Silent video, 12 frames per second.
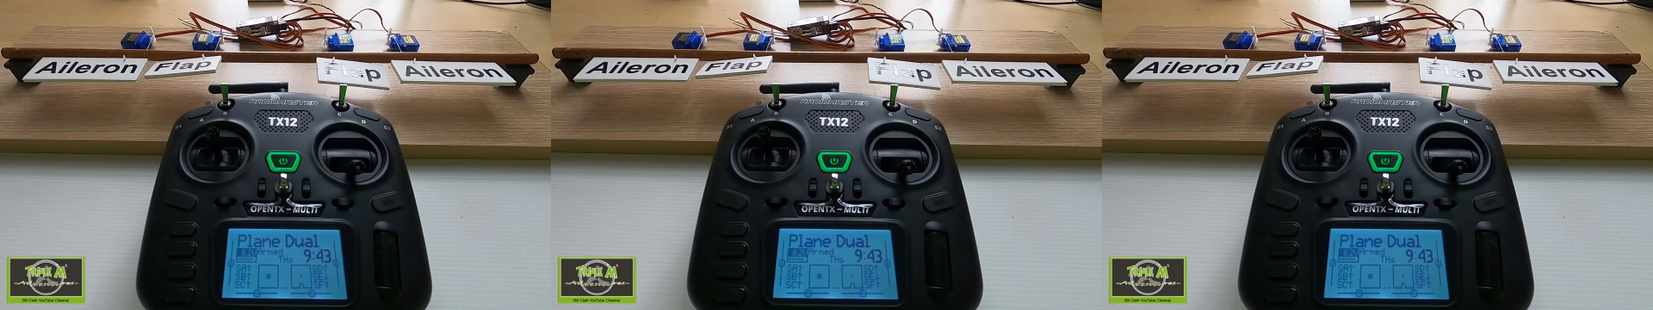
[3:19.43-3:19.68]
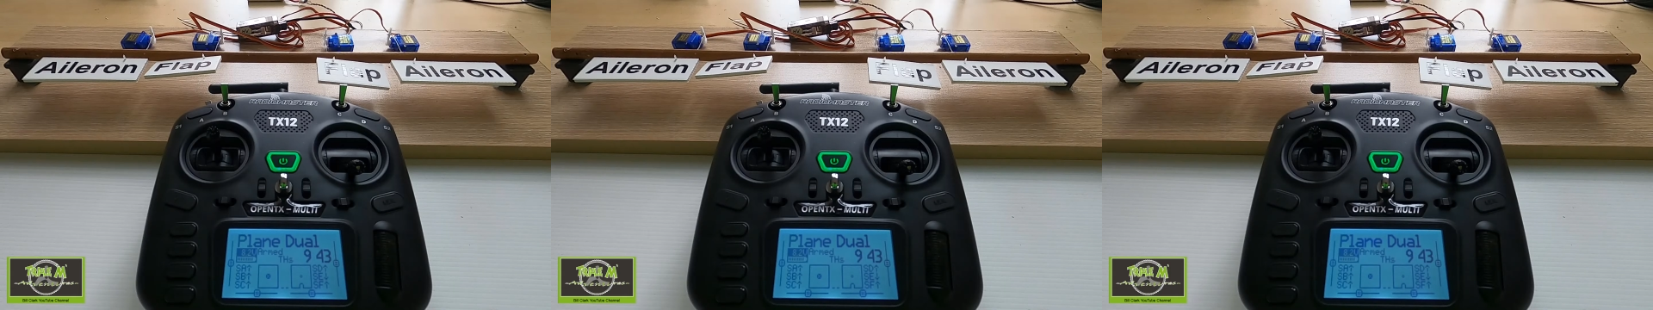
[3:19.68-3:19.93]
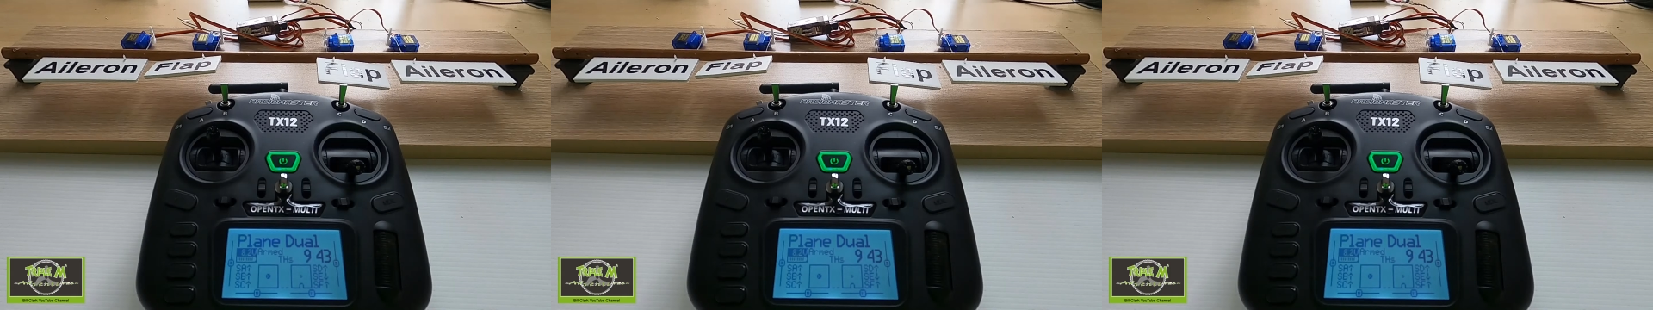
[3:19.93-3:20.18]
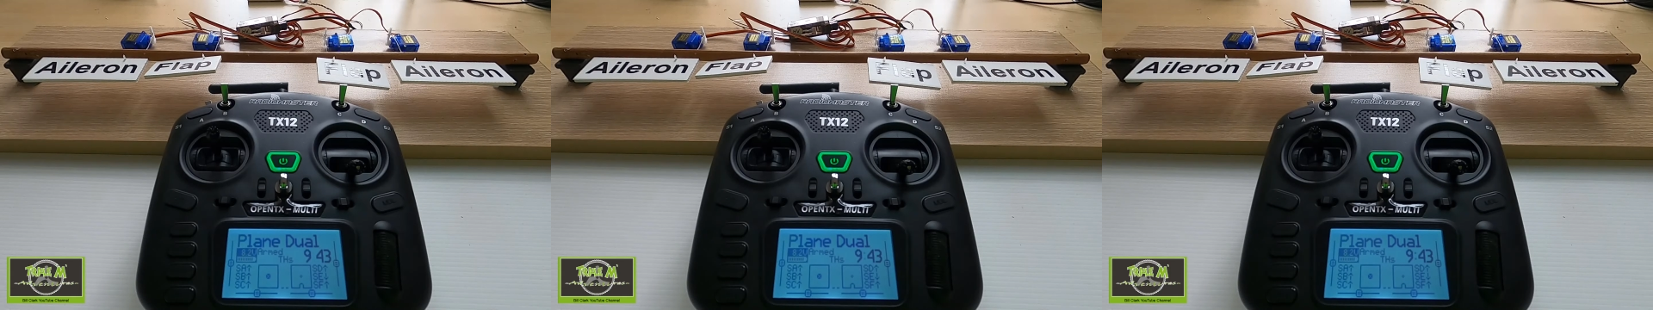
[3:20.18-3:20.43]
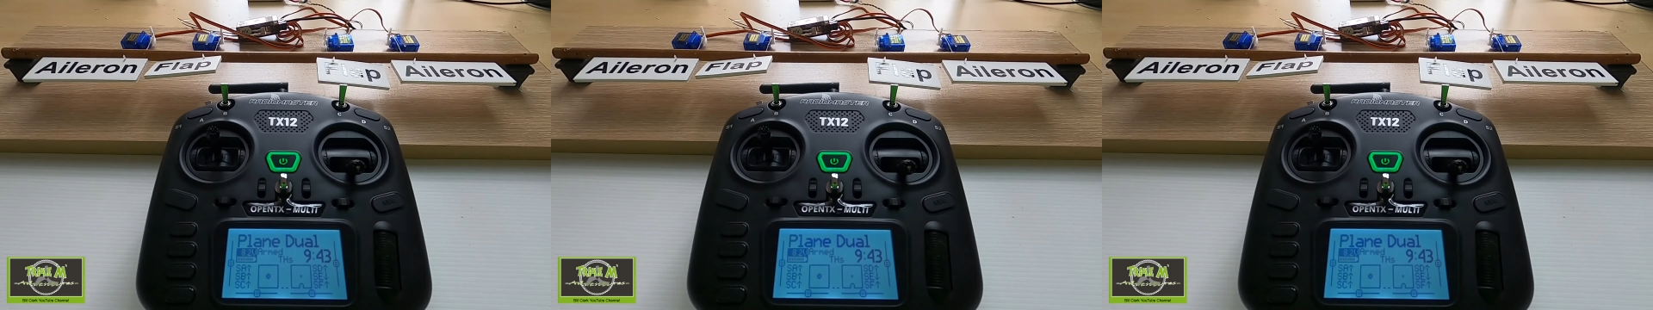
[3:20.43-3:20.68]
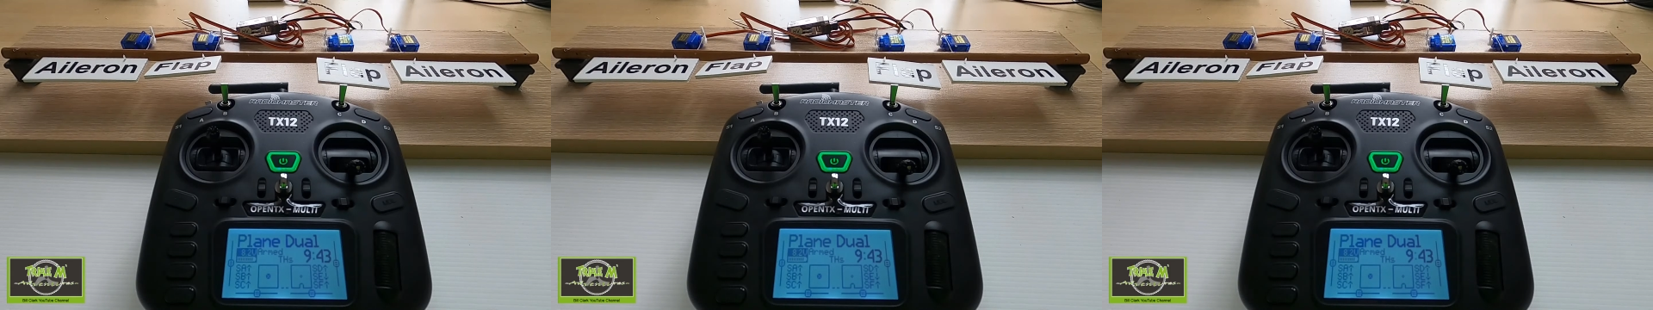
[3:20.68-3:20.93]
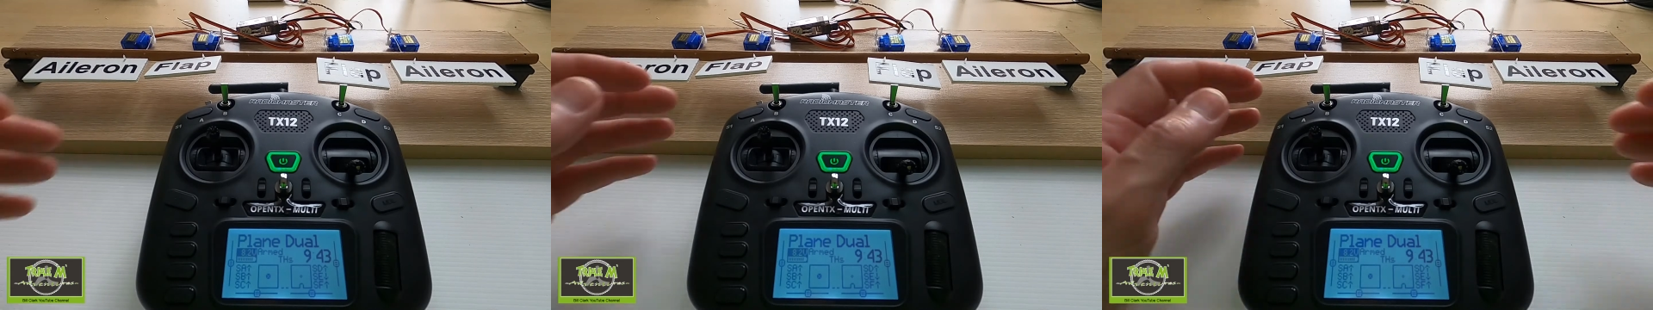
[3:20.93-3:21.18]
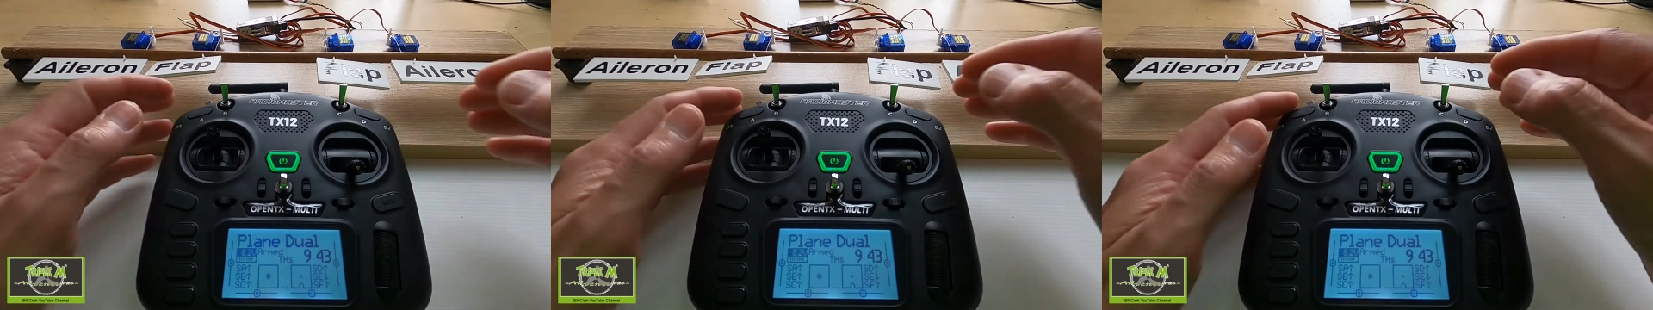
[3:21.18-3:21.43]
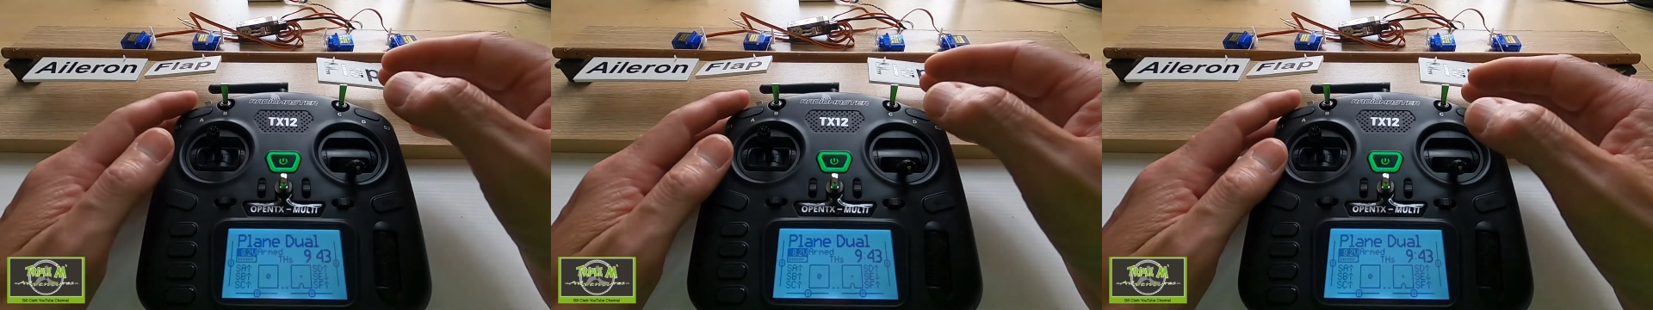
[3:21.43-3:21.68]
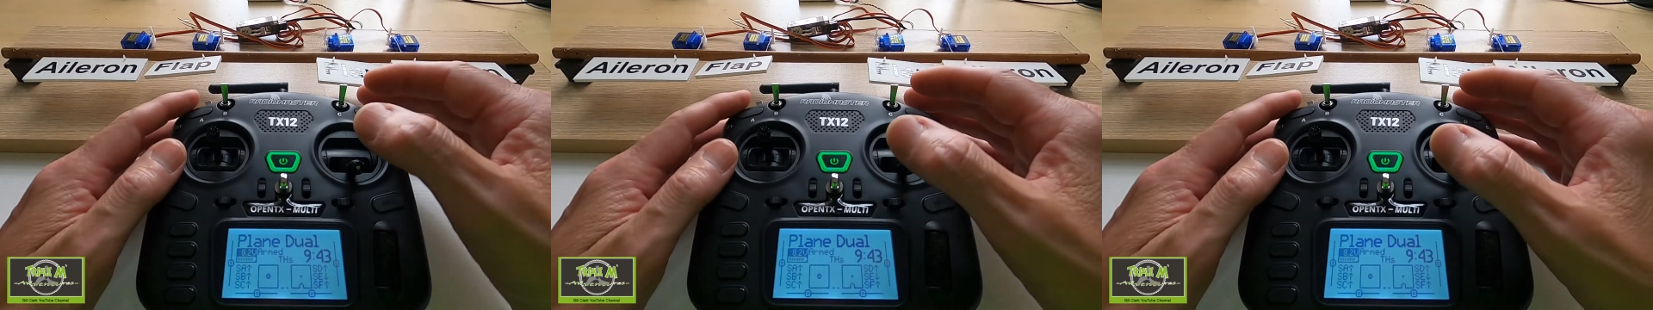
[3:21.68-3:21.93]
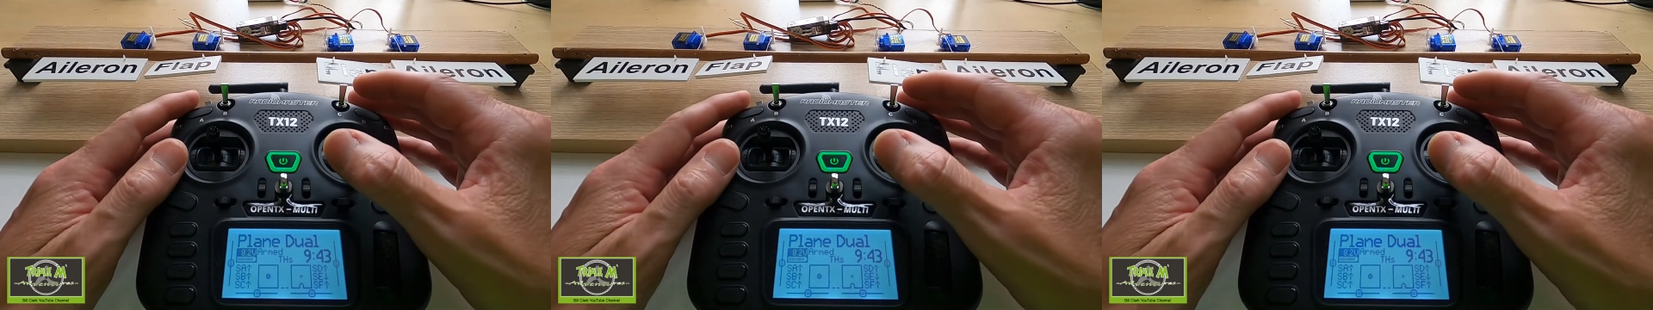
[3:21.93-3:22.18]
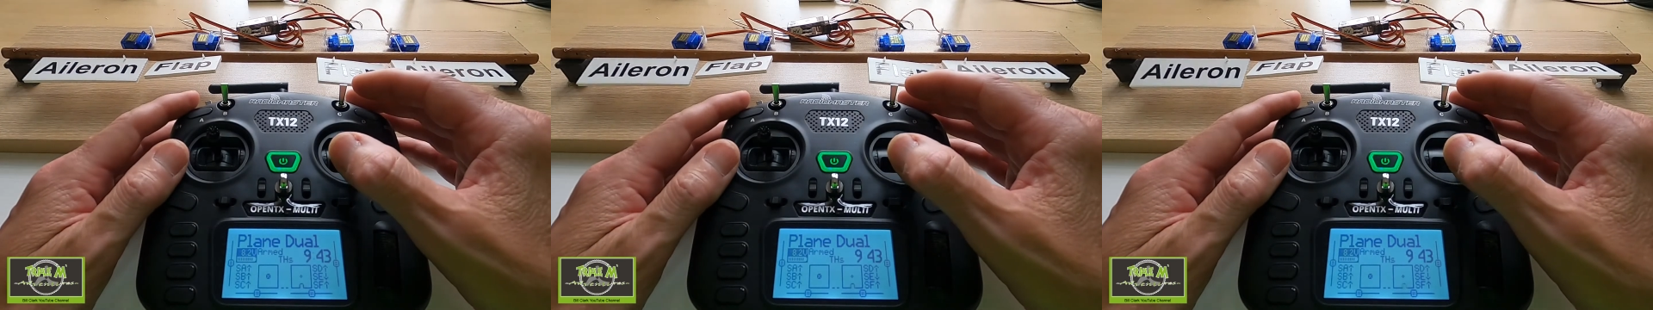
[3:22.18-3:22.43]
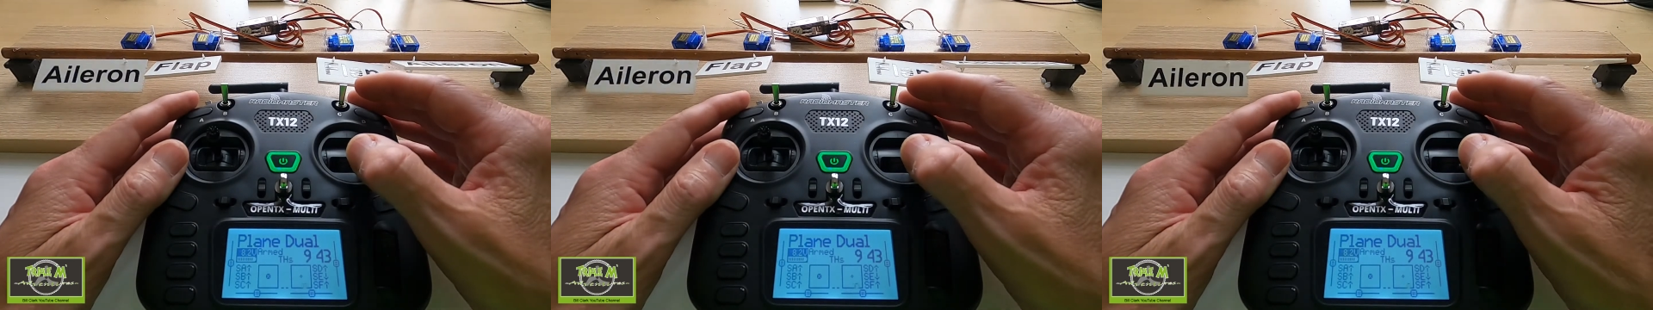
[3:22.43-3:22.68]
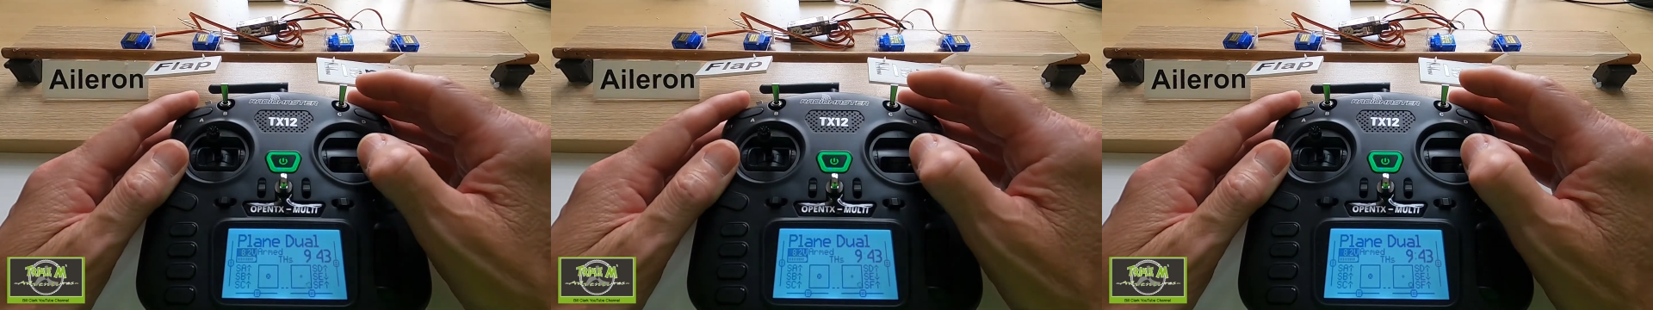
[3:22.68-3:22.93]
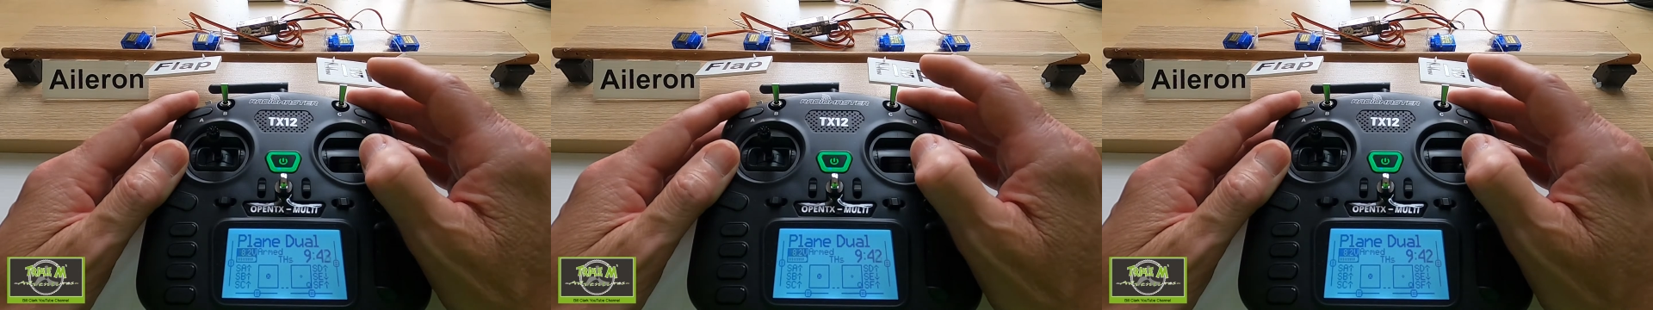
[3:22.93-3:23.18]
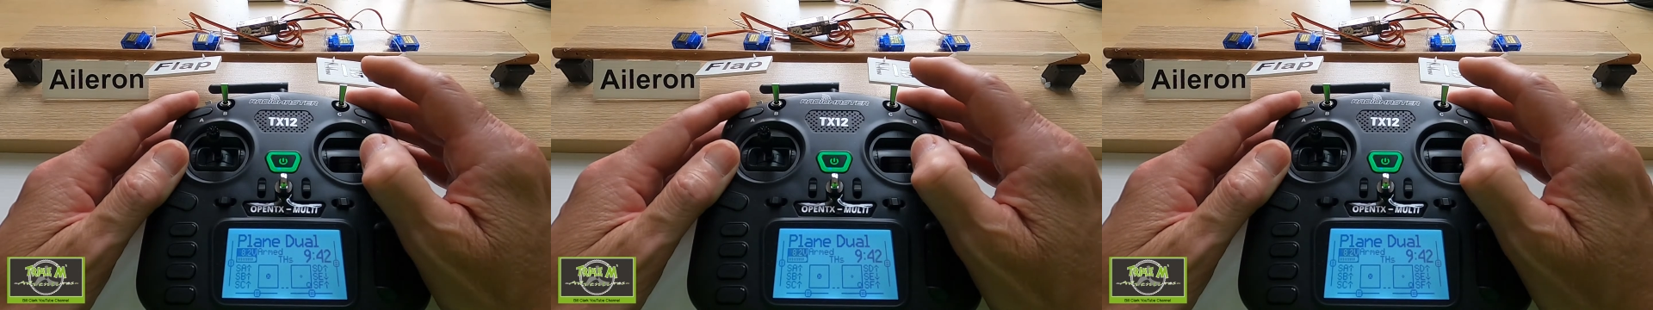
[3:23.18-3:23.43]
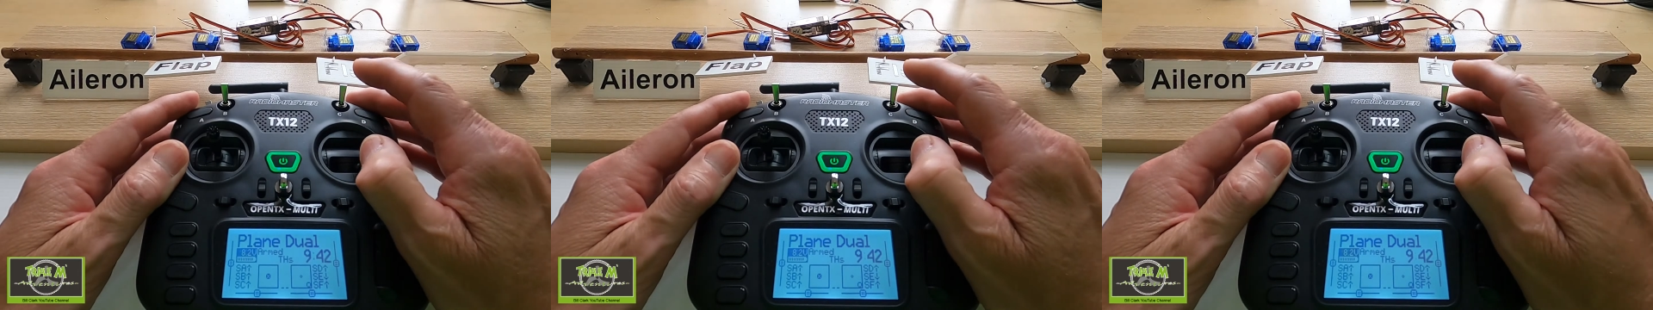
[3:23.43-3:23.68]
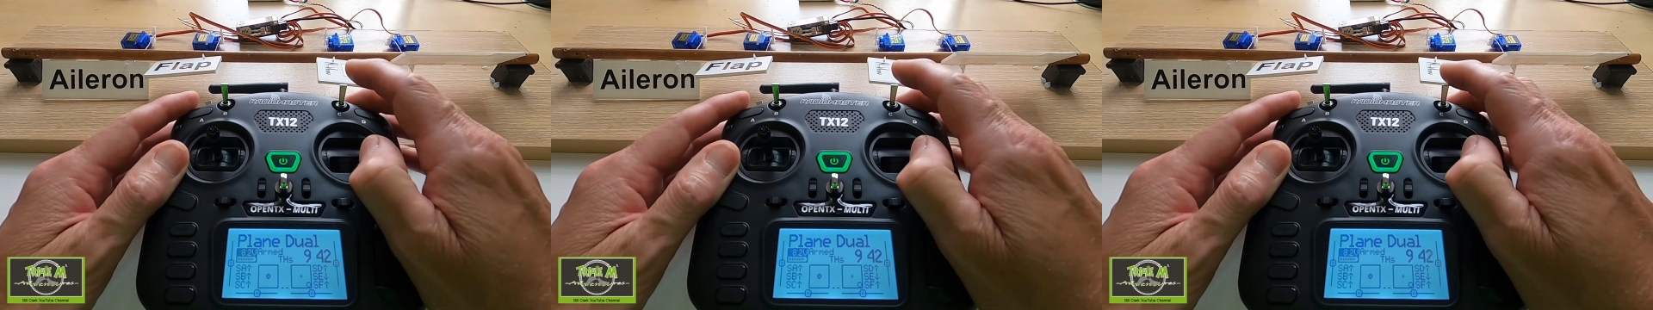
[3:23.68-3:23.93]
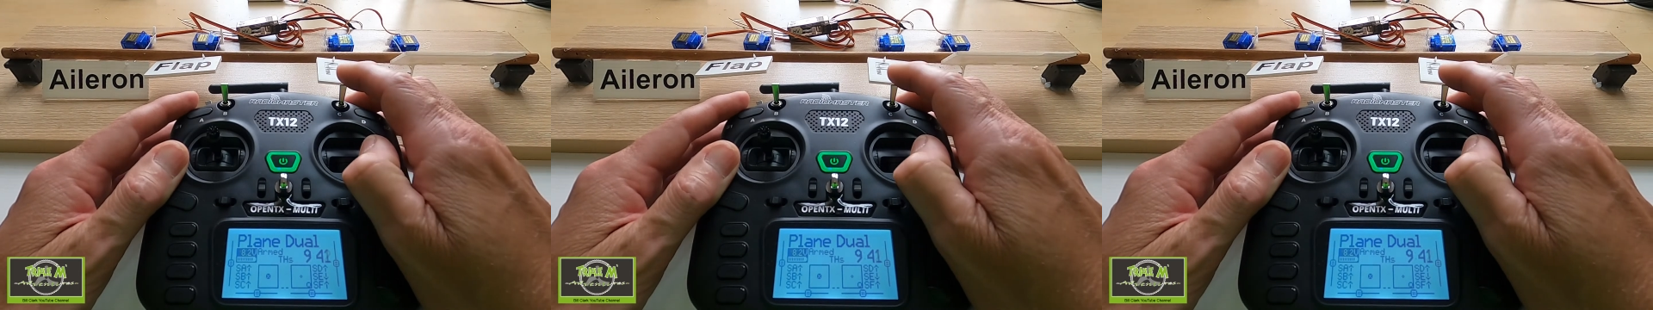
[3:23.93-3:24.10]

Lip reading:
(no speaker visible)